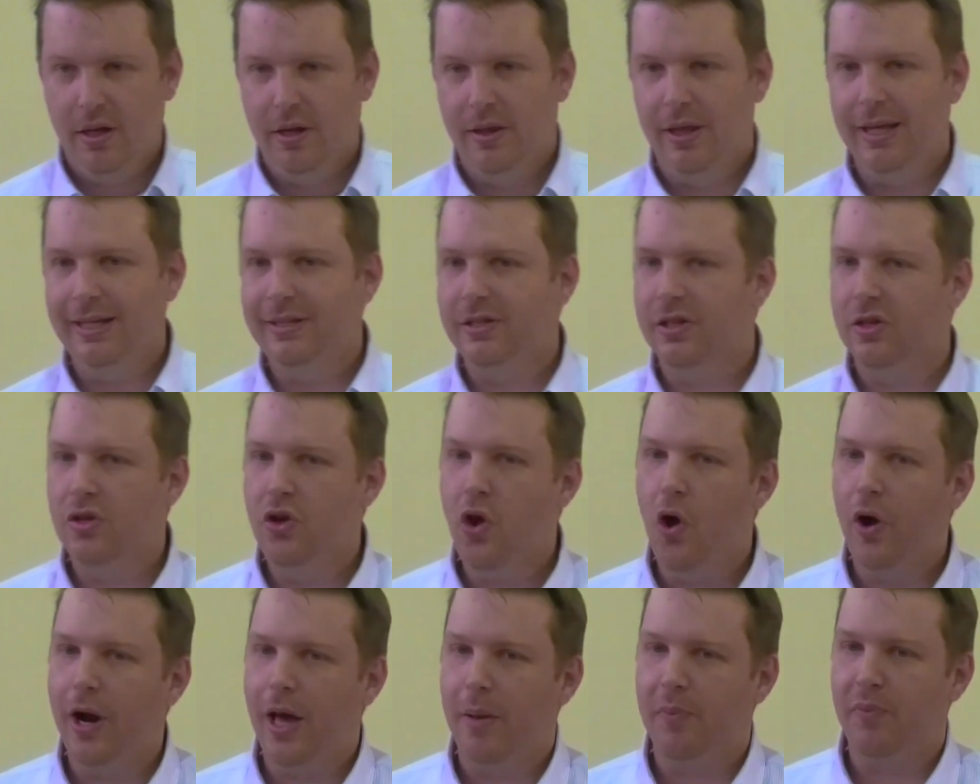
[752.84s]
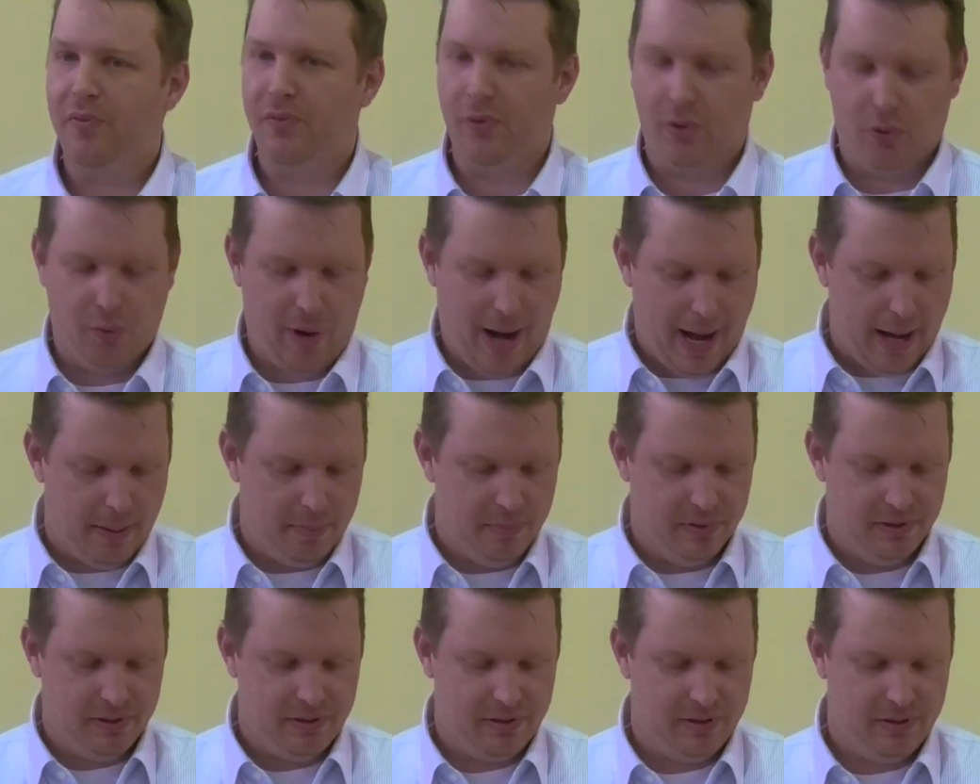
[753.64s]
These are not up for
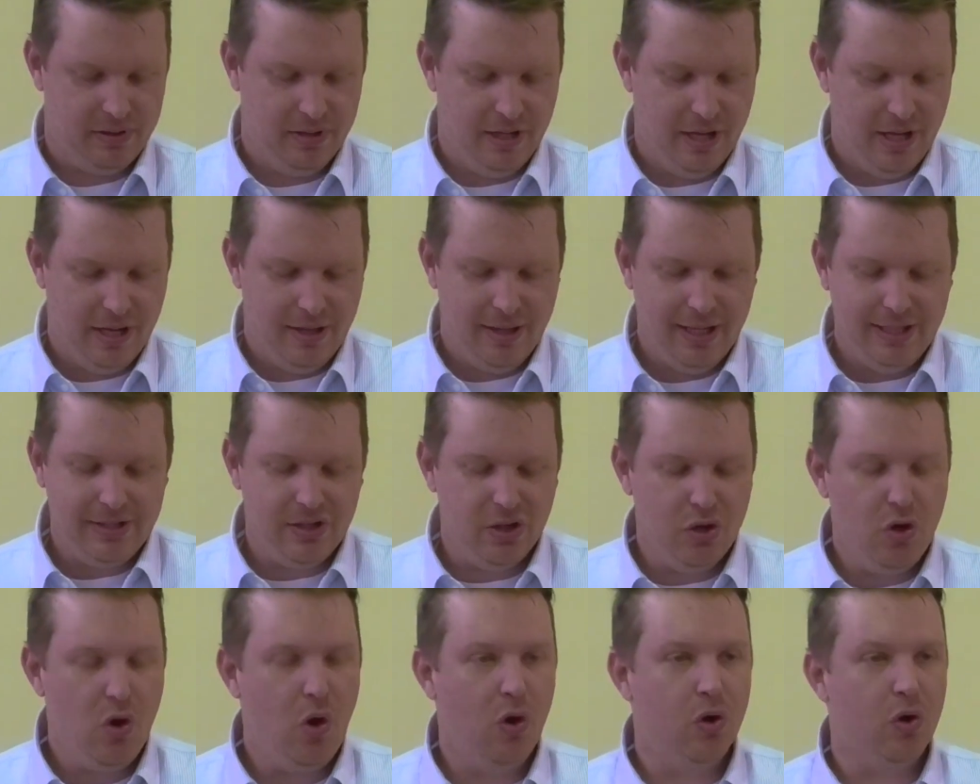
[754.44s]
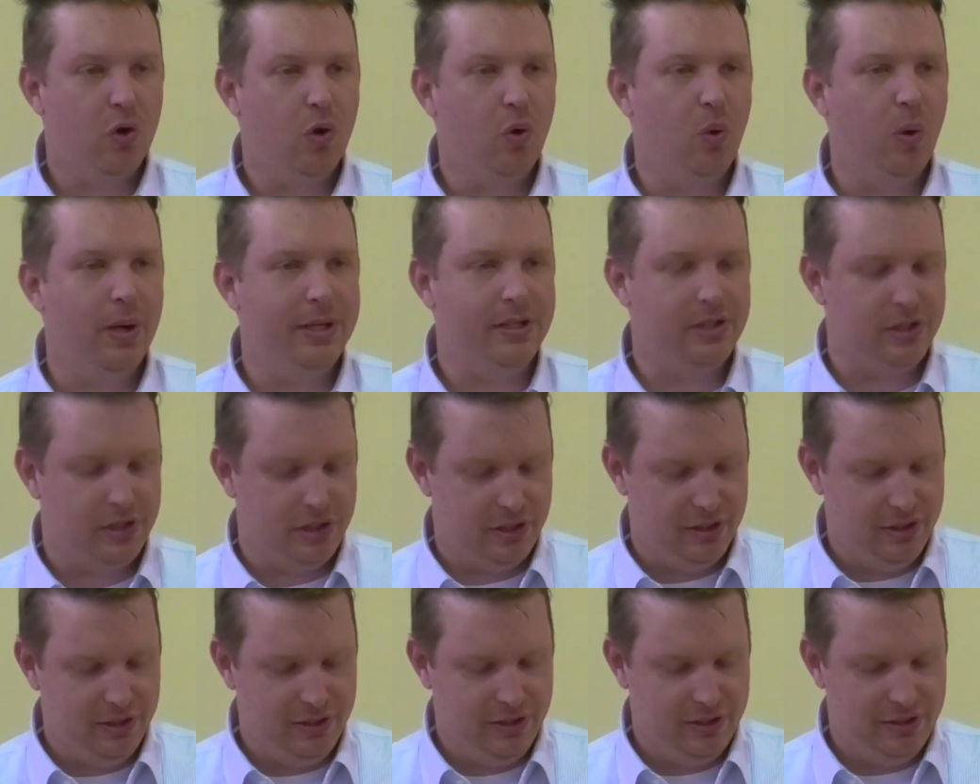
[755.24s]
grabs. These are not
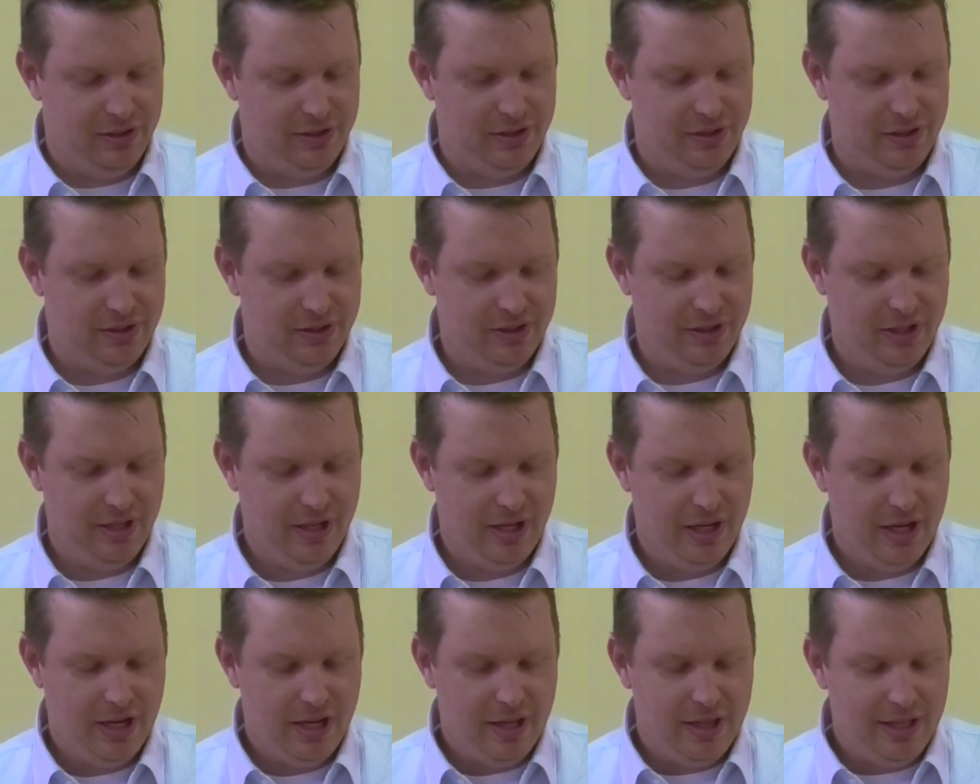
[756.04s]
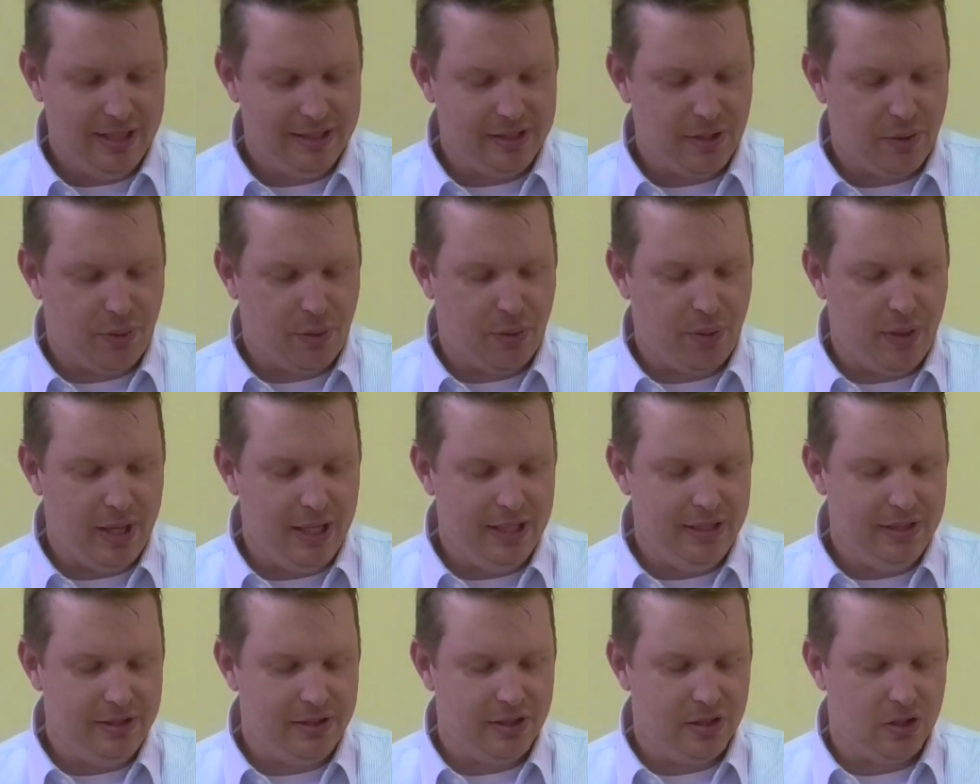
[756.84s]
questions. These are
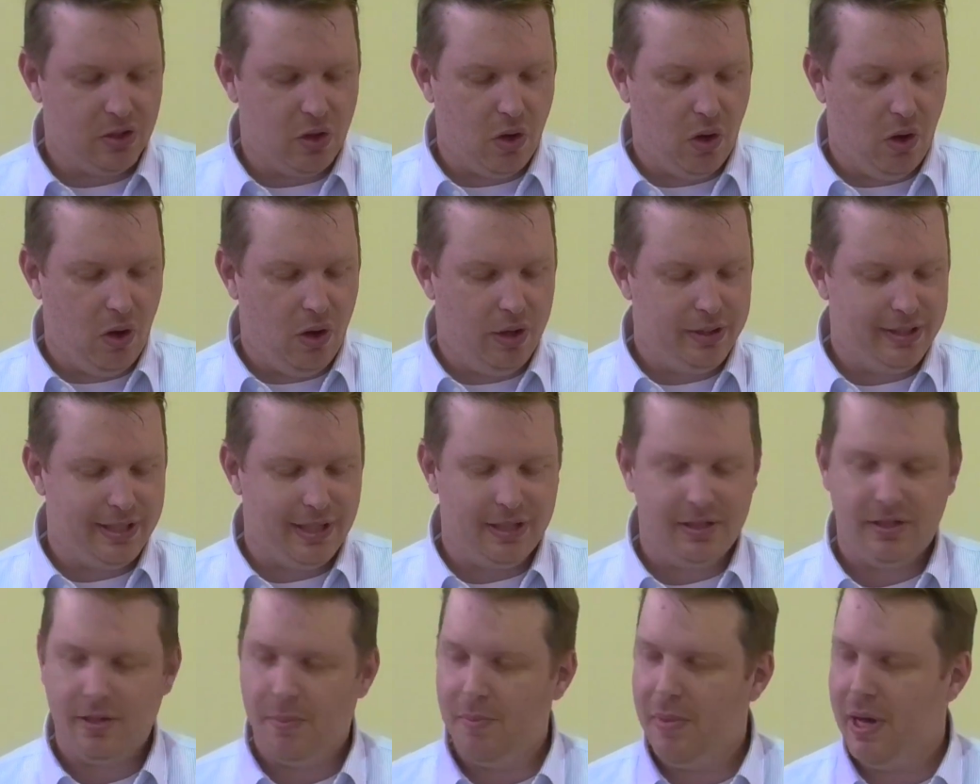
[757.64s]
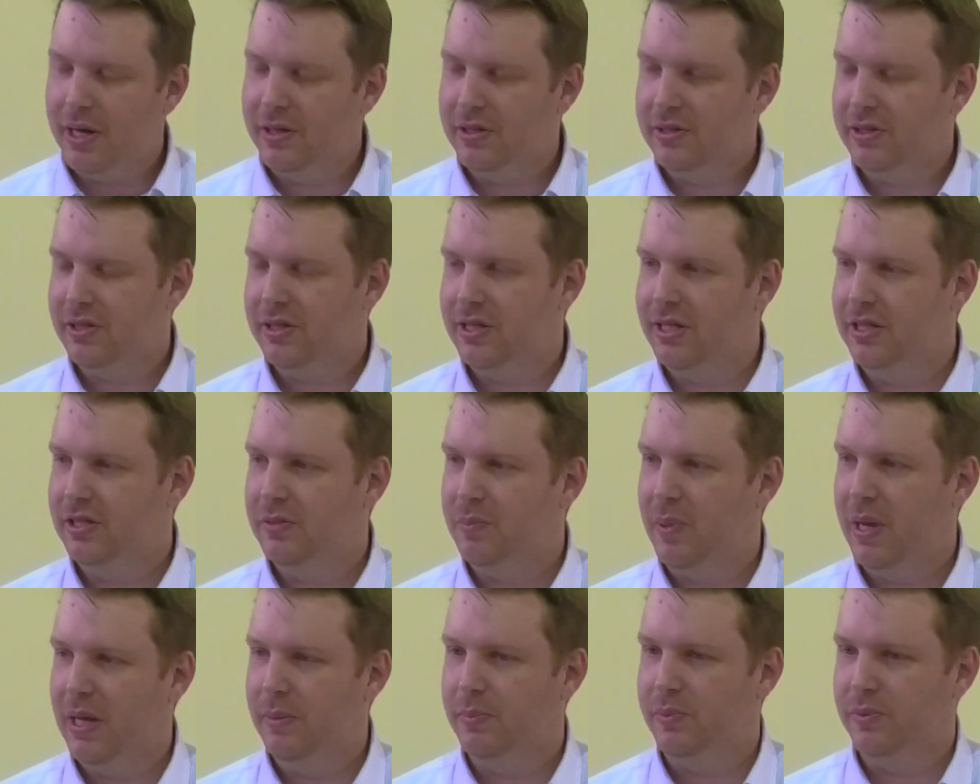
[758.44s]
things that God does amongst His
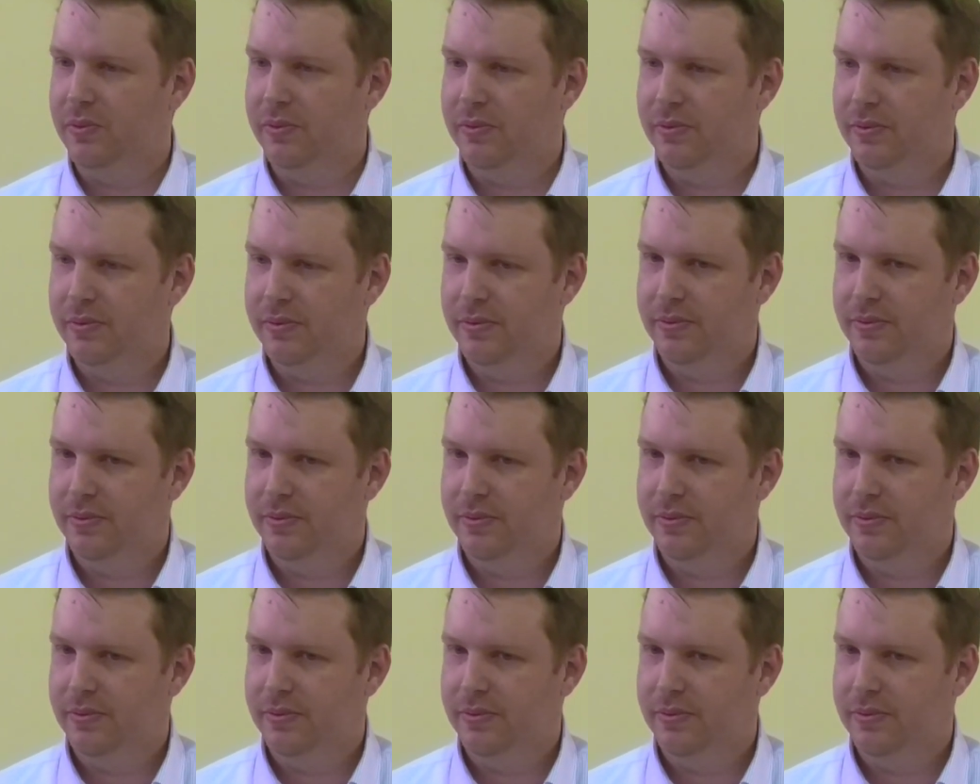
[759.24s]
people.